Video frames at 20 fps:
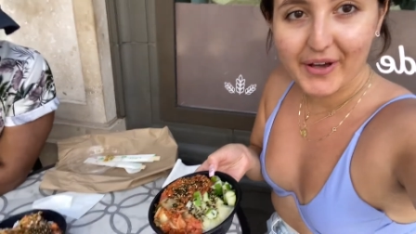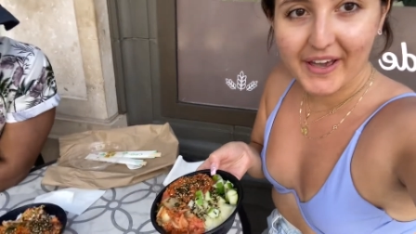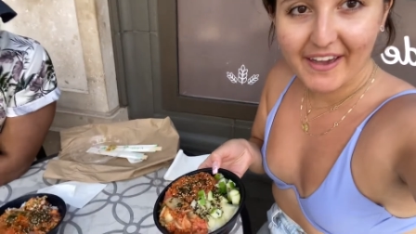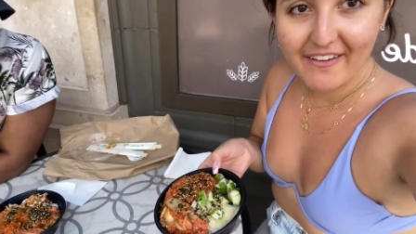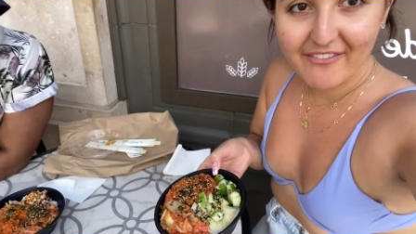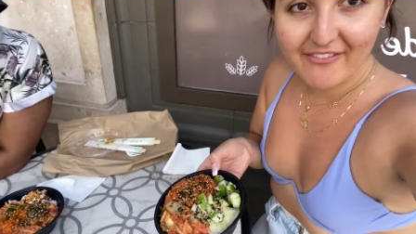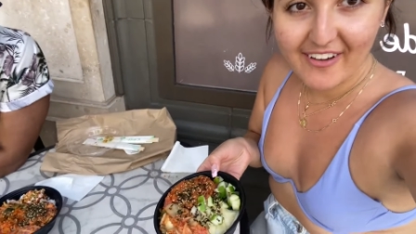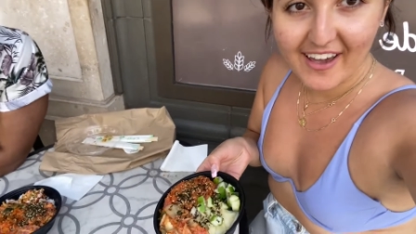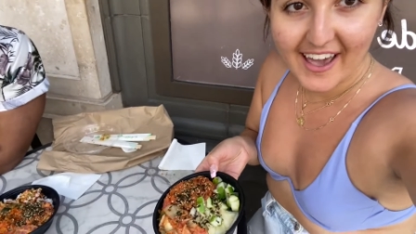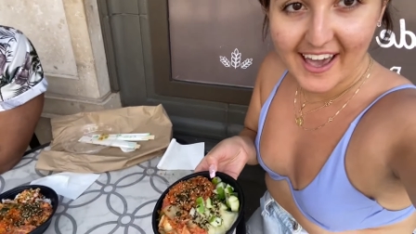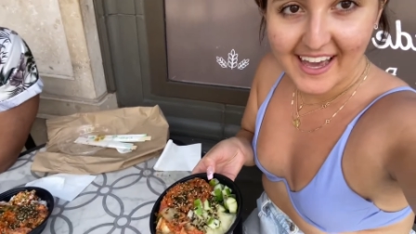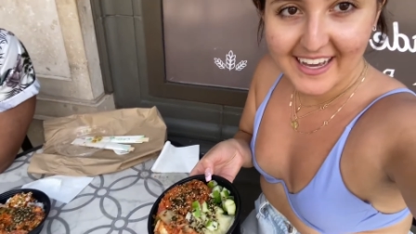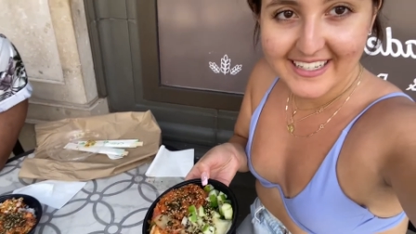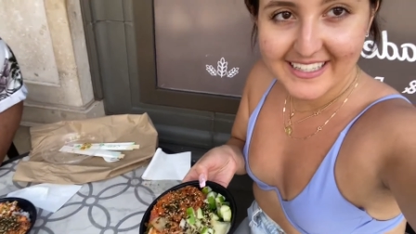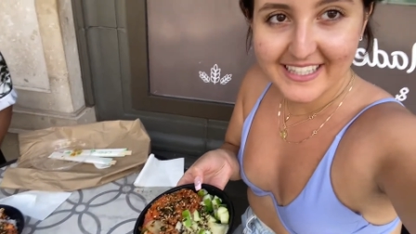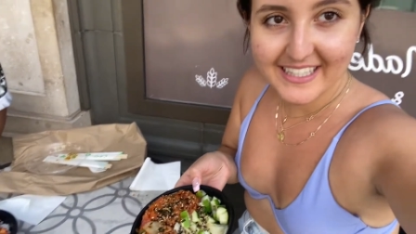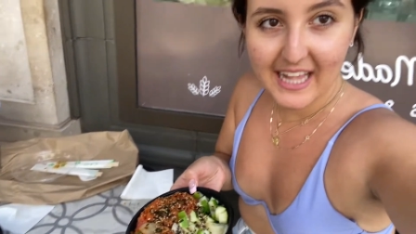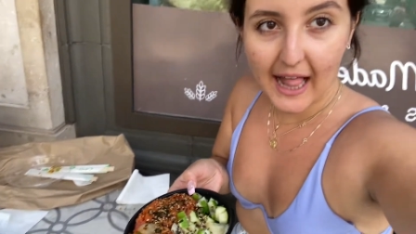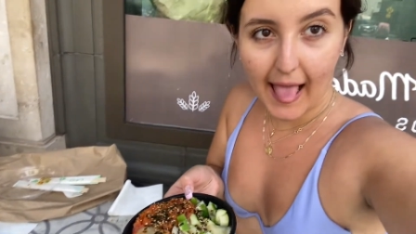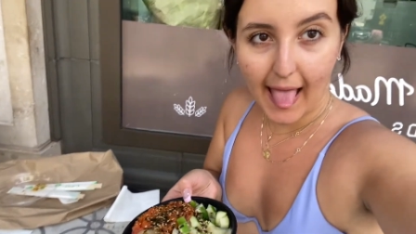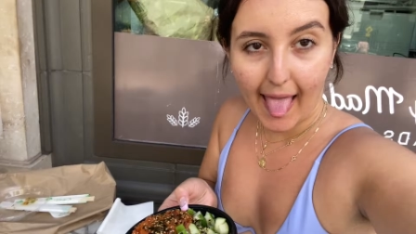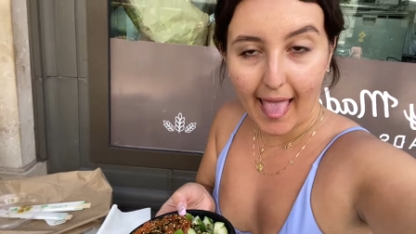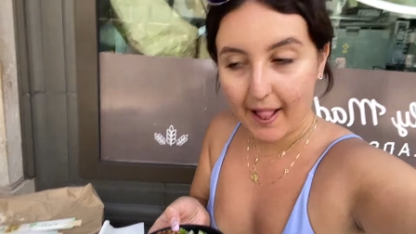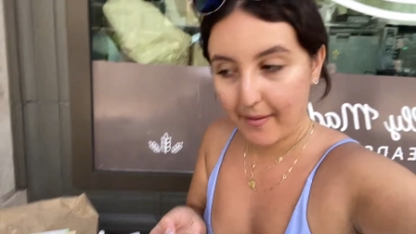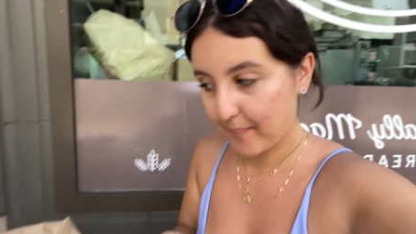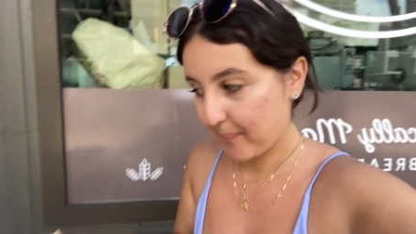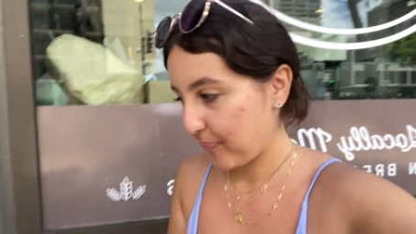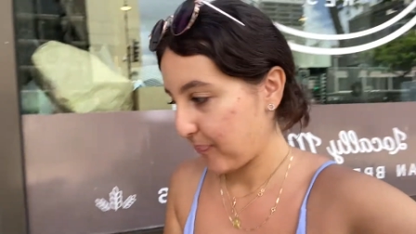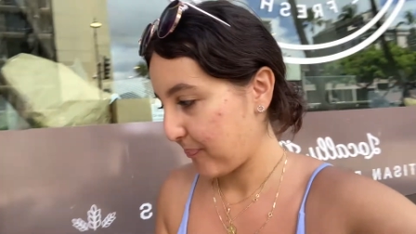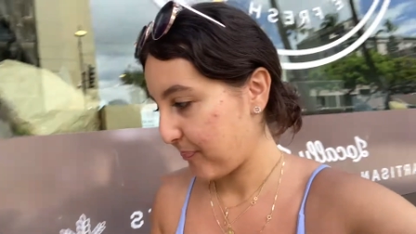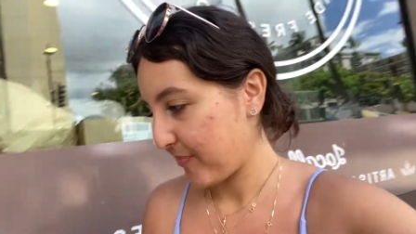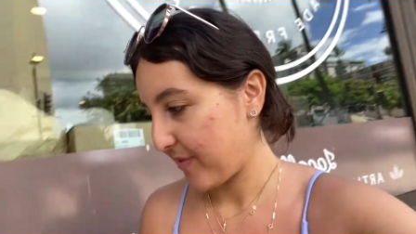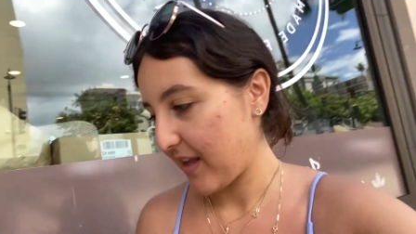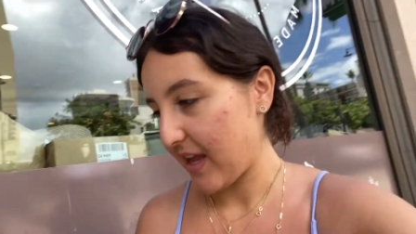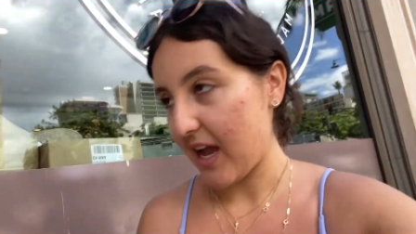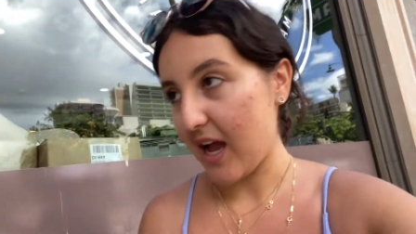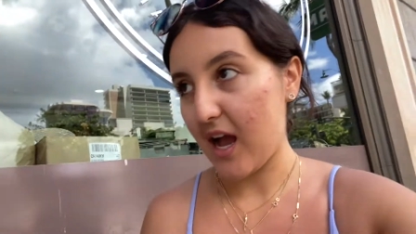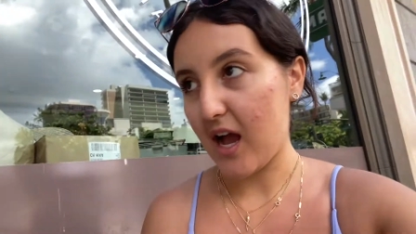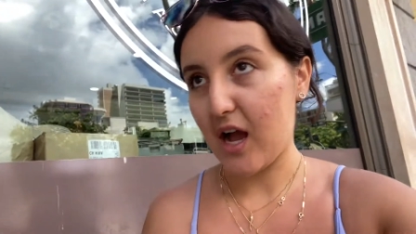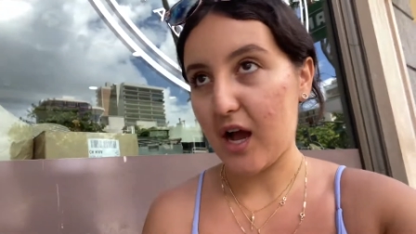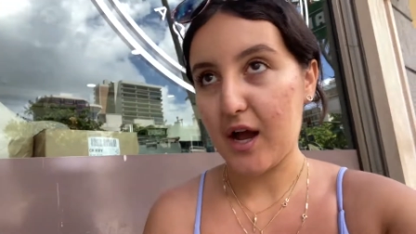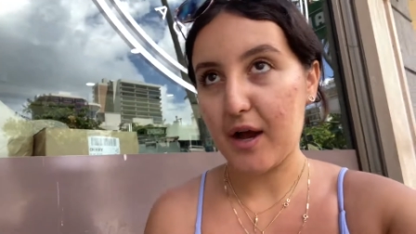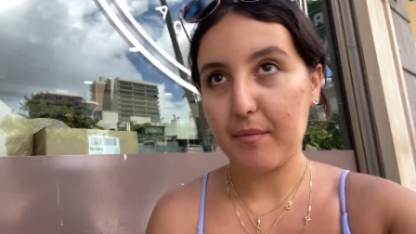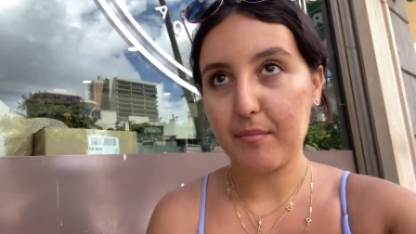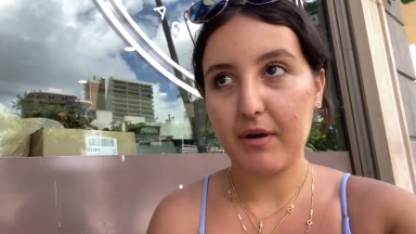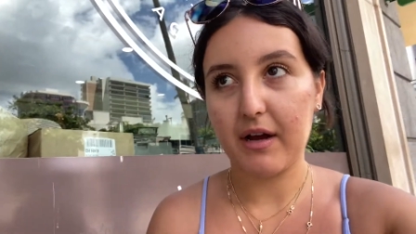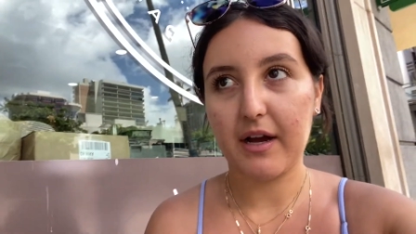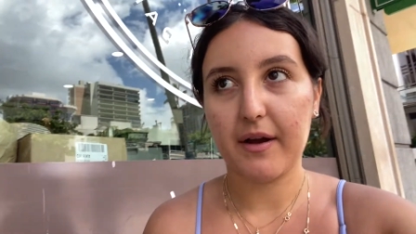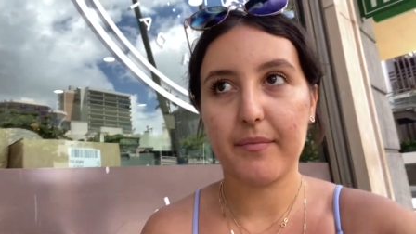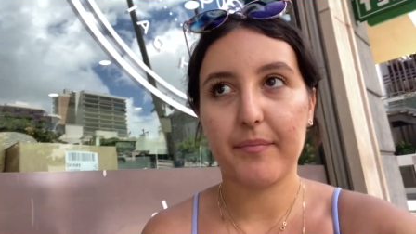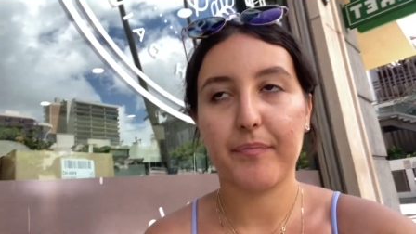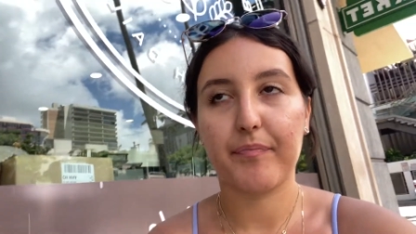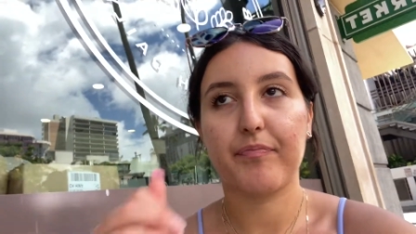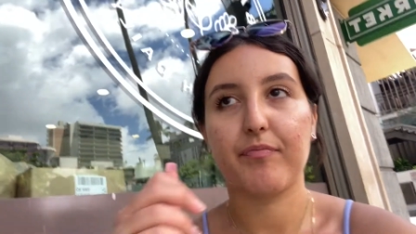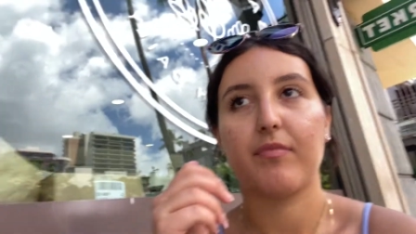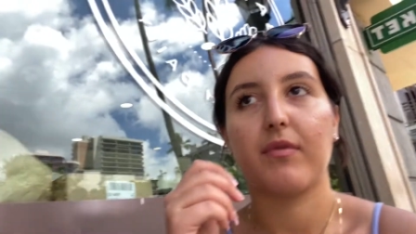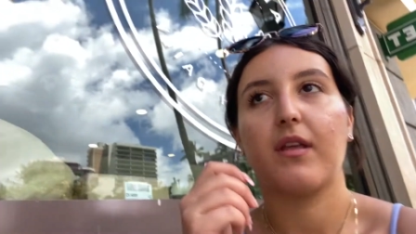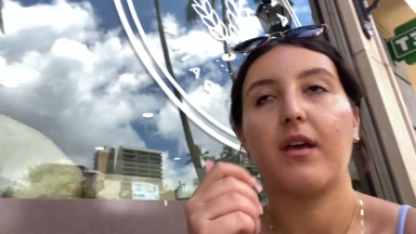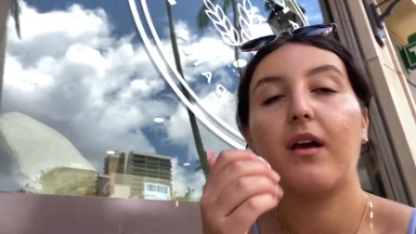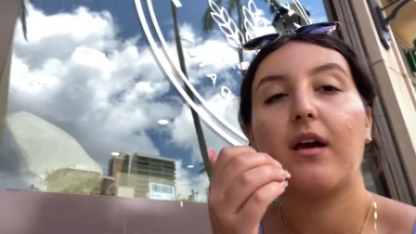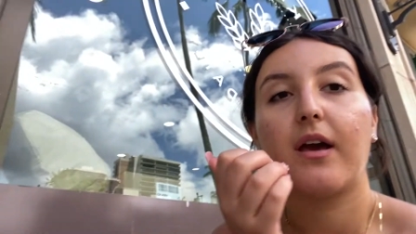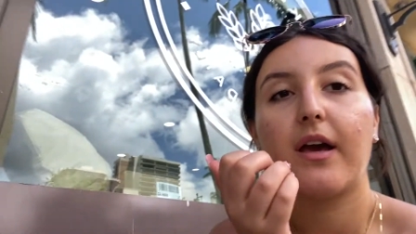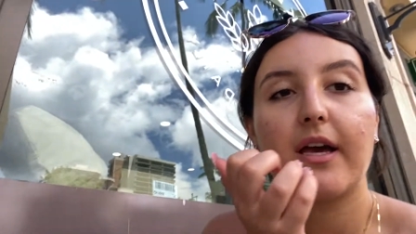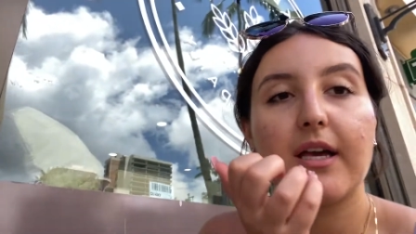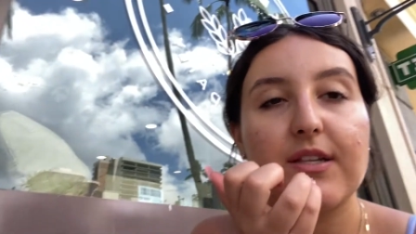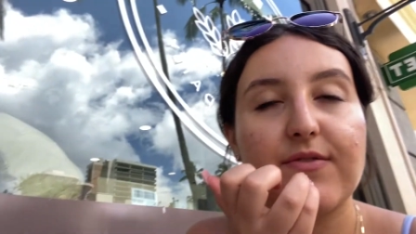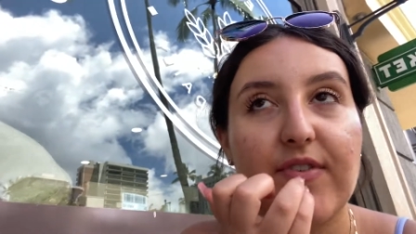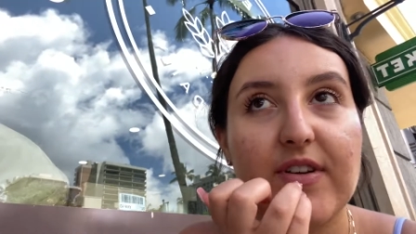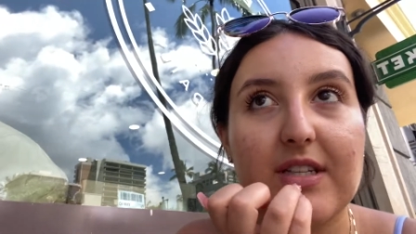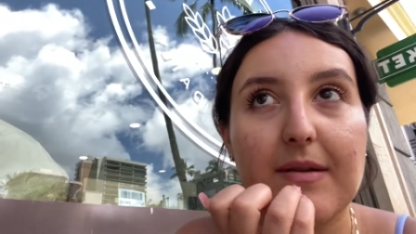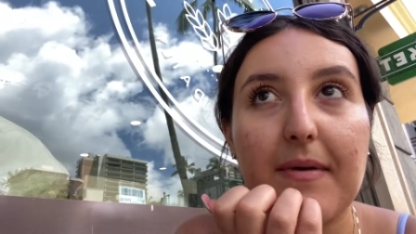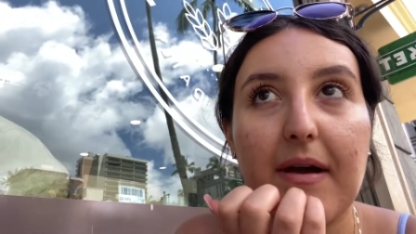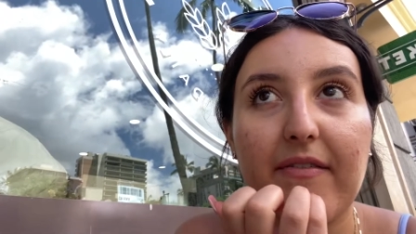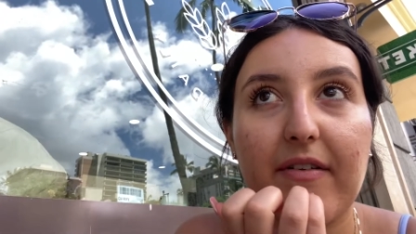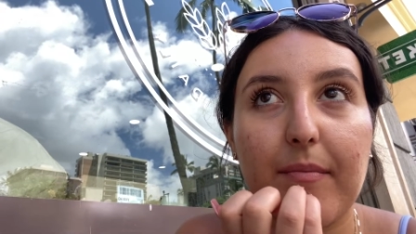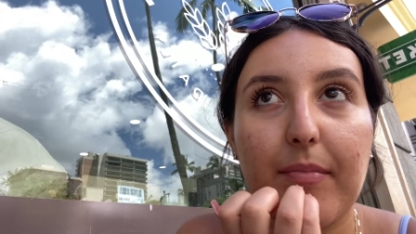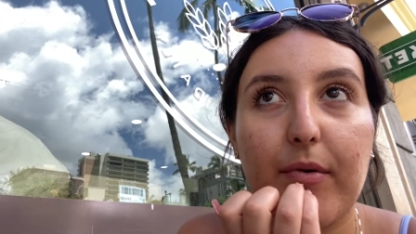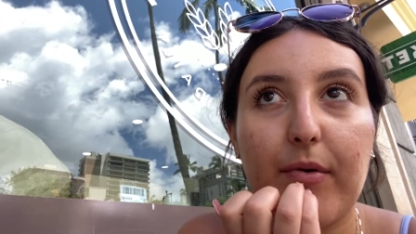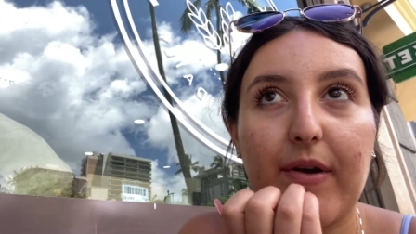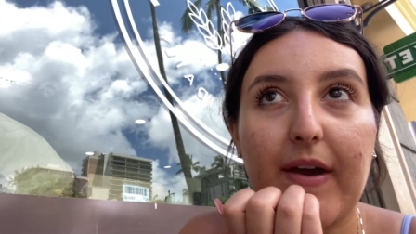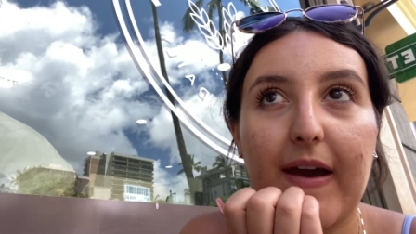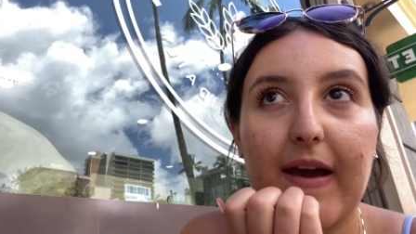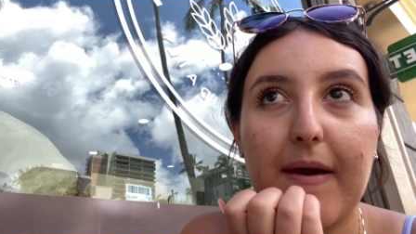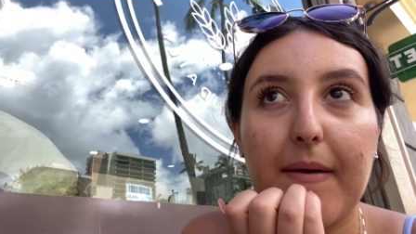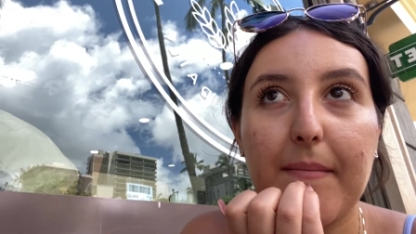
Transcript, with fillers: fix. Um, his first time having poke.